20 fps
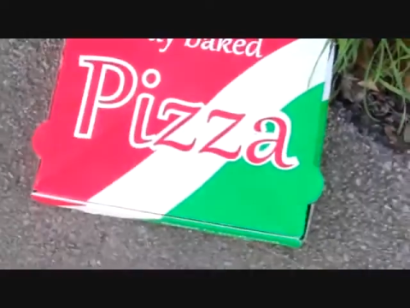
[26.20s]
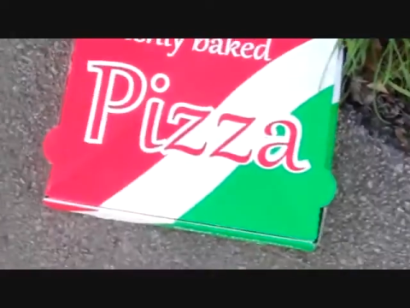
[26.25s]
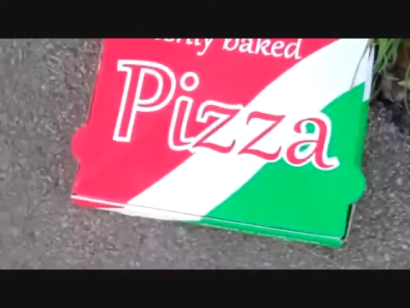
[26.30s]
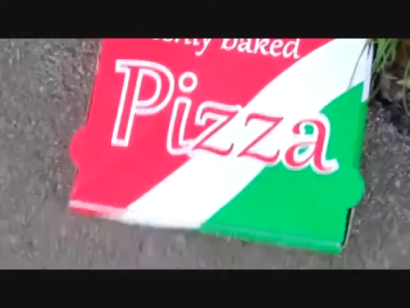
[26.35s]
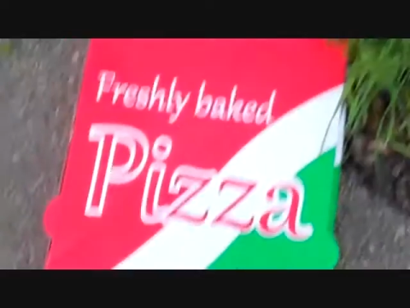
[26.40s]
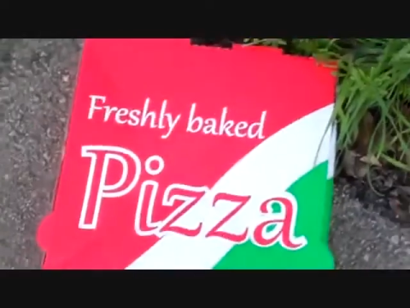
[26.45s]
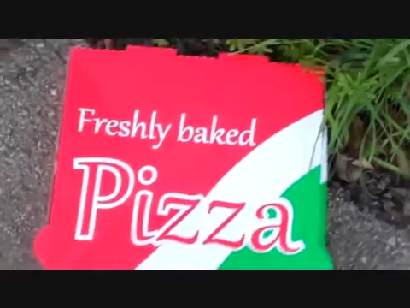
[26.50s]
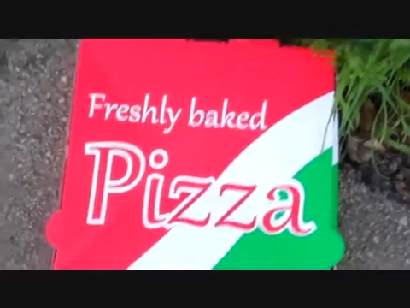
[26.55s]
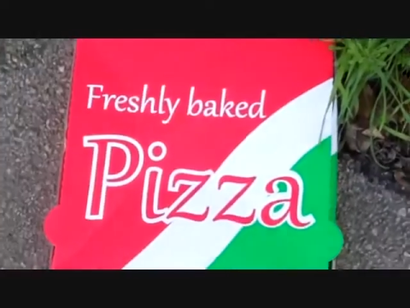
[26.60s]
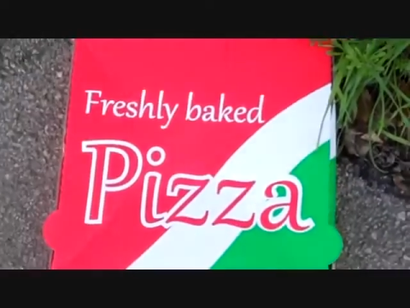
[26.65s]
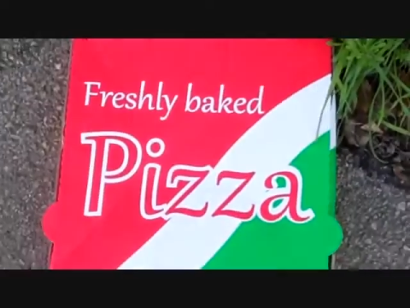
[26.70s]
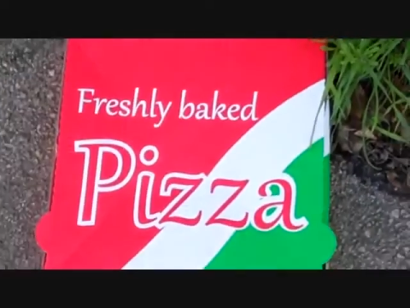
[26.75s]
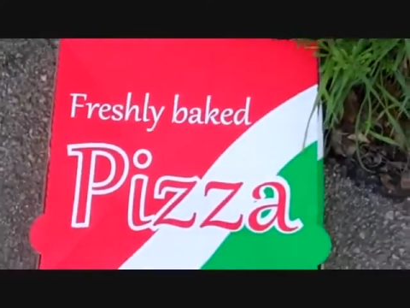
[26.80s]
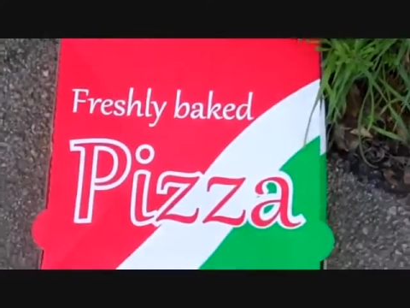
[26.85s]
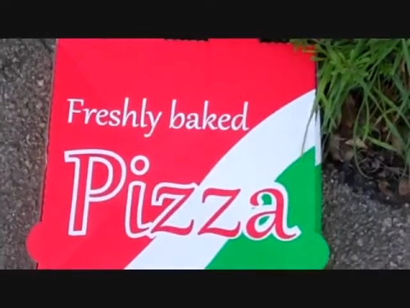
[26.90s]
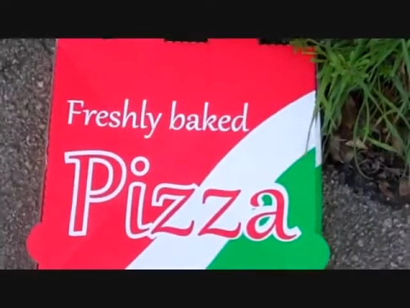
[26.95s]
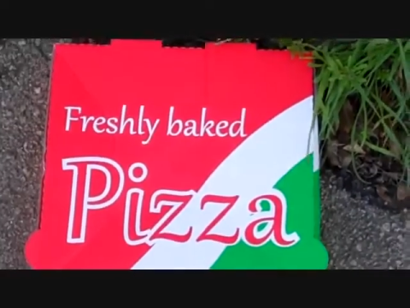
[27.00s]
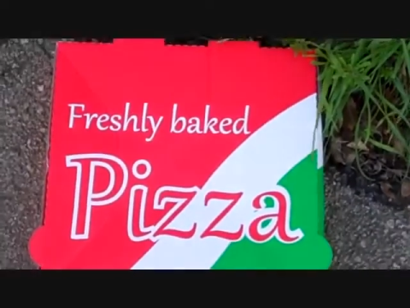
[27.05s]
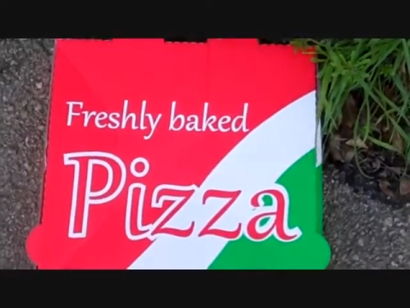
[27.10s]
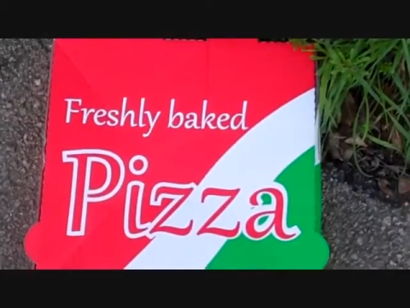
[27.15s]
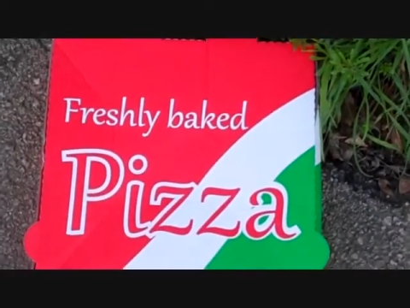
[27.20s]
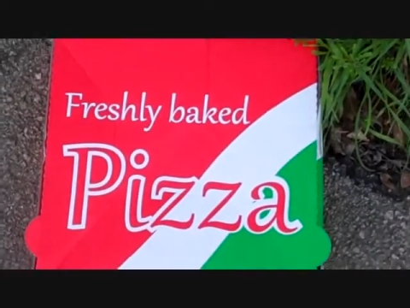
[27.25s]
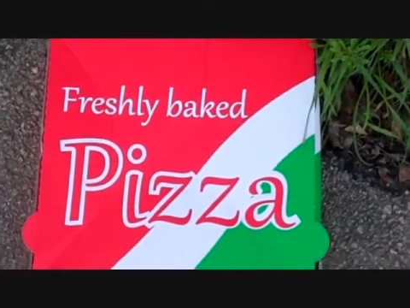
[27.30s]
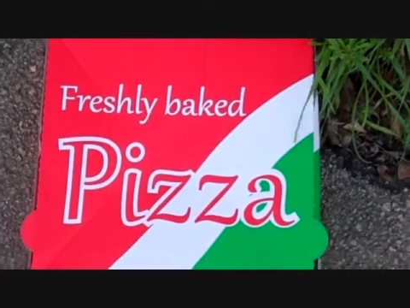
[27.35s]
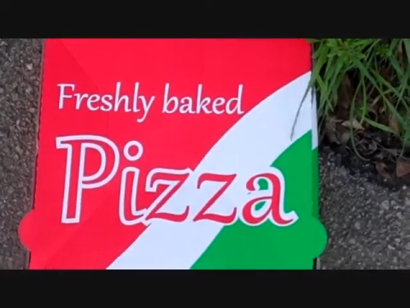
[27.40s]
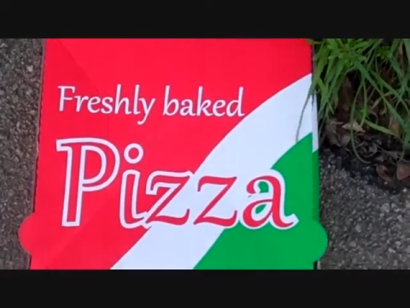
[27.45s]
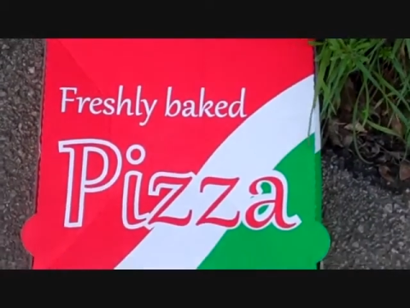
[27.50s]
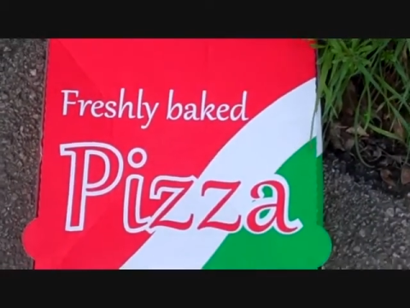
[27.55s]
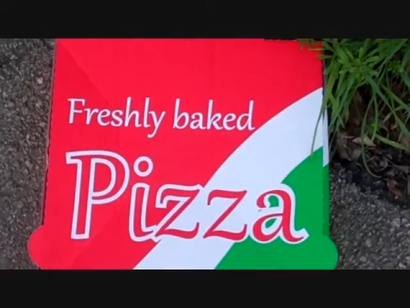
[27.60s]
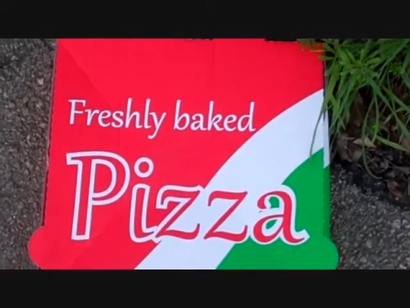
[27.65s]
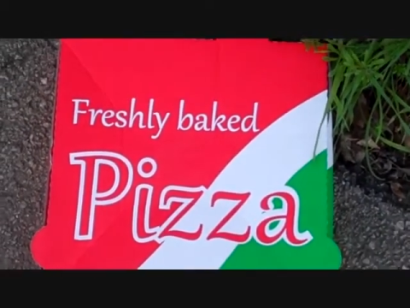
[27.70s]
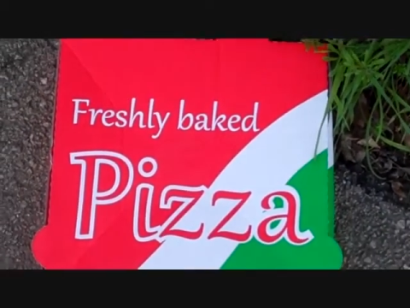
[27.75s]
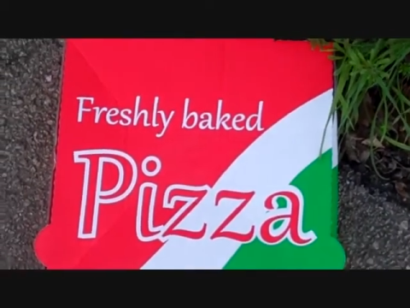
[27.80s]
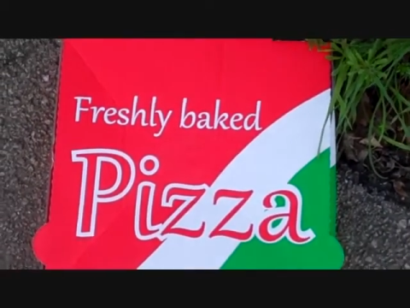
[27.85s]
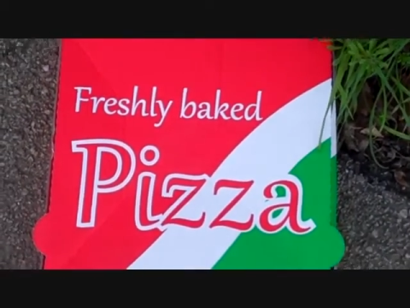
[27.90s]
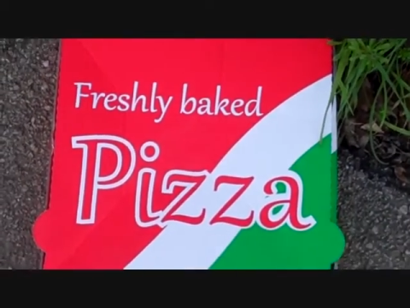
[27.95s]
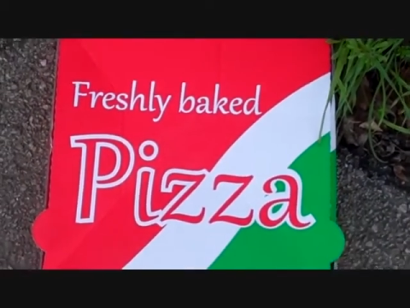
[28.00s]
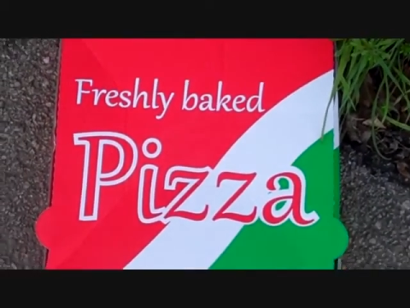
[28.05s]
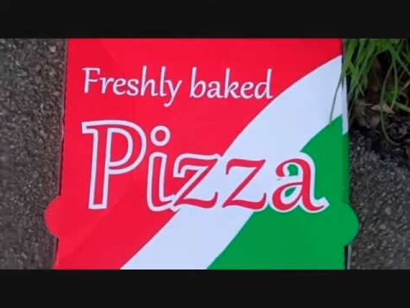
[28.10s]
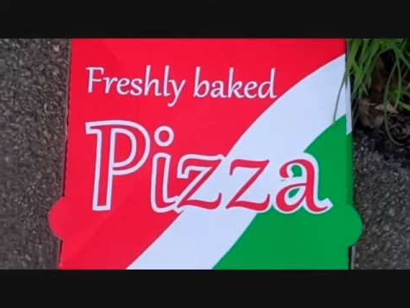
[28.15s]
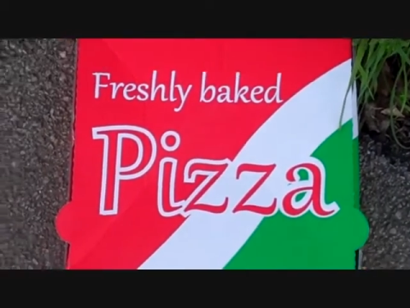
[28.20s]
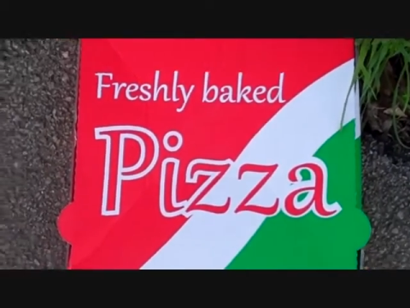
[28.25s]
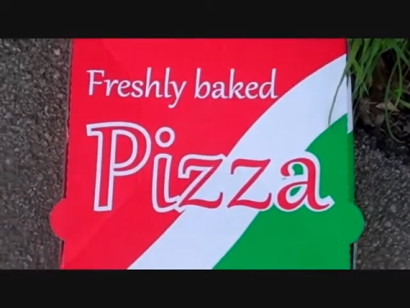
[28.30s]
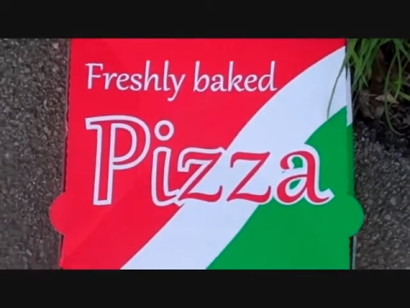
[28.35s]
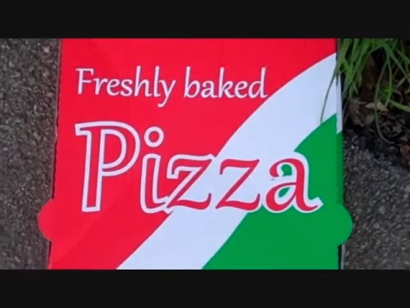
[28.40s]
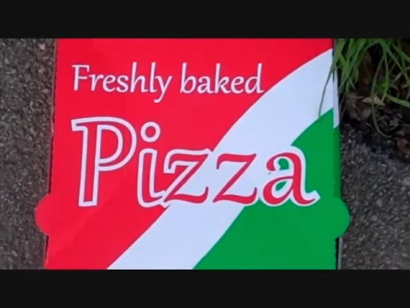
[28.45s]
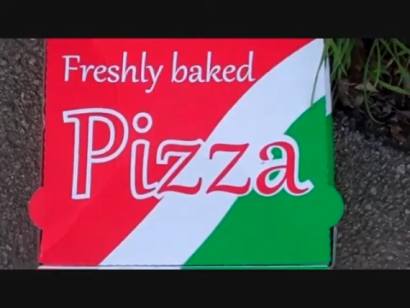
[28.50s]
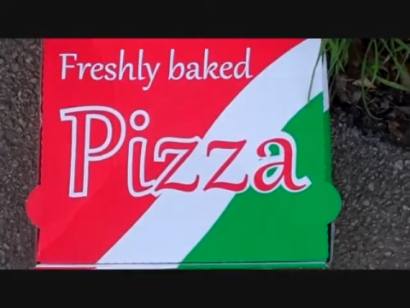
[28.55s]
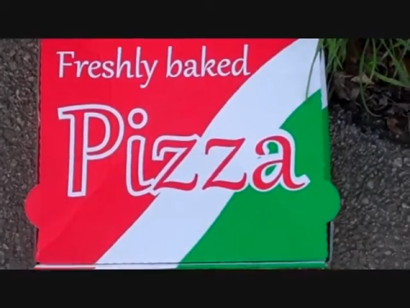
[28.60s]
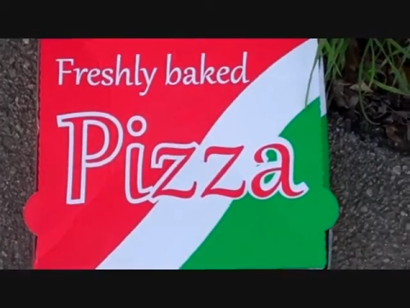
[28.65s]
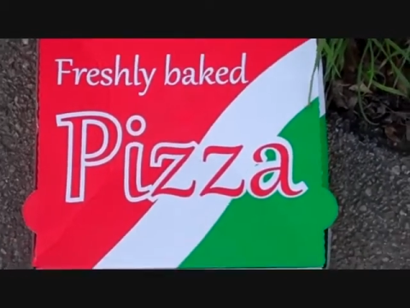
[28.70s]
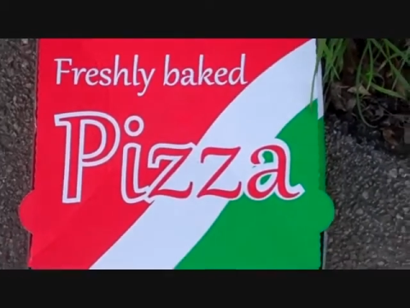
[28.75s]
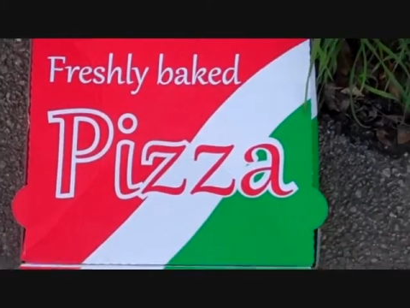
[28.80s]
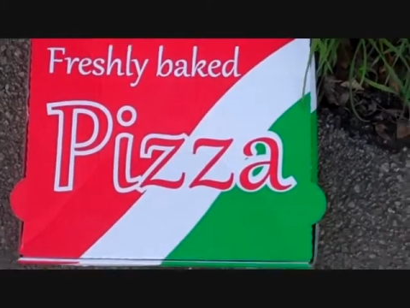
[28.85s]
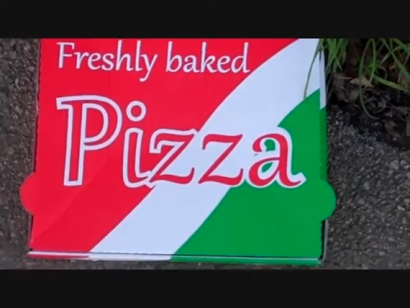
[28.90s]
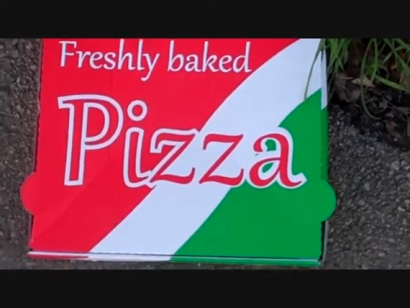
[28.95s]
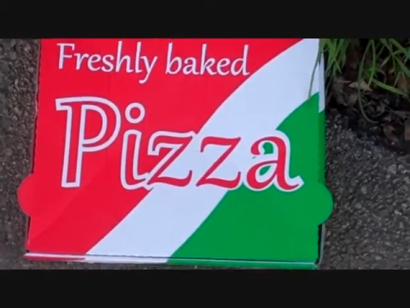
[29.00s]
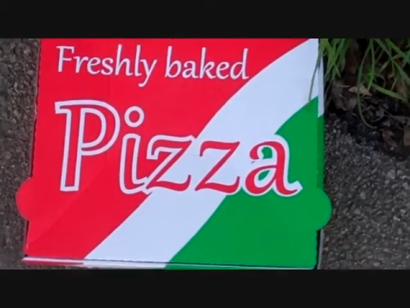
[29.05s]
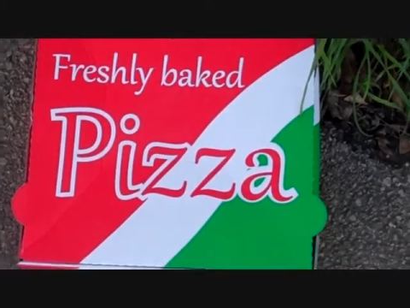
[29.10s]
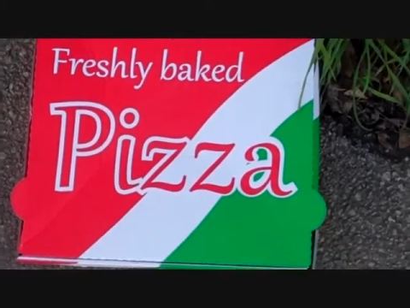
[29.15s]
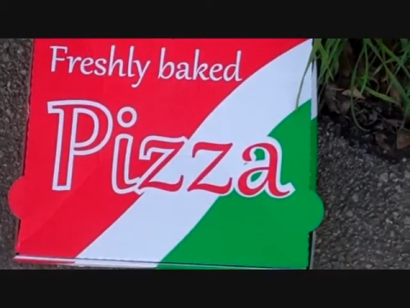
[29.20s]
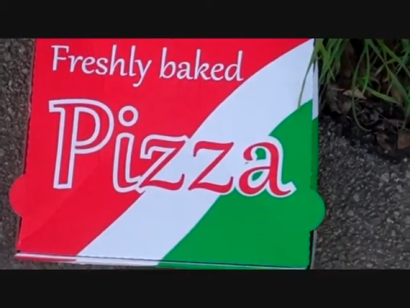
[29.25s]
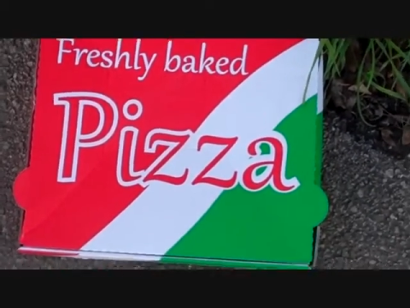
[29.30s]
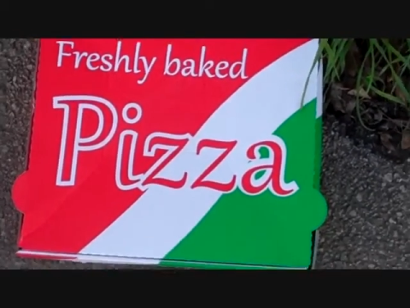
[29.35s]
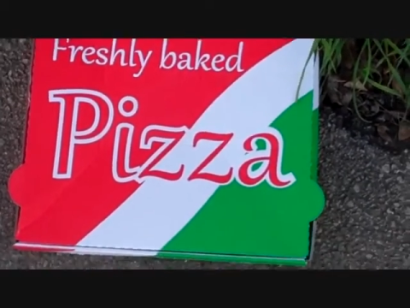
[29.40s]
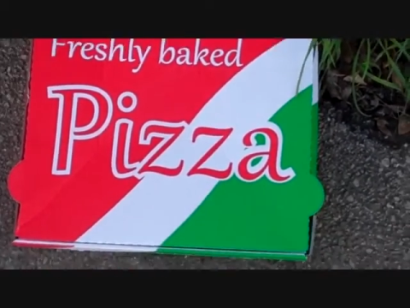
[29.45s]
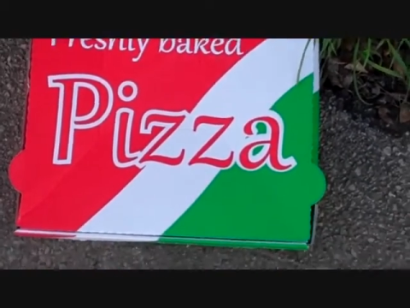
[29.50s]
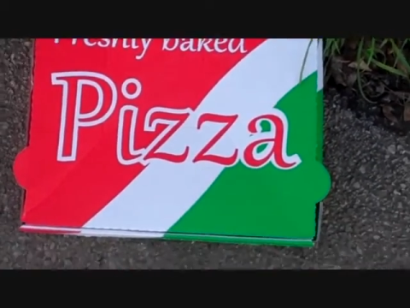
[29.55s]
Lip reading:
No face is visible, so there are no lips to read.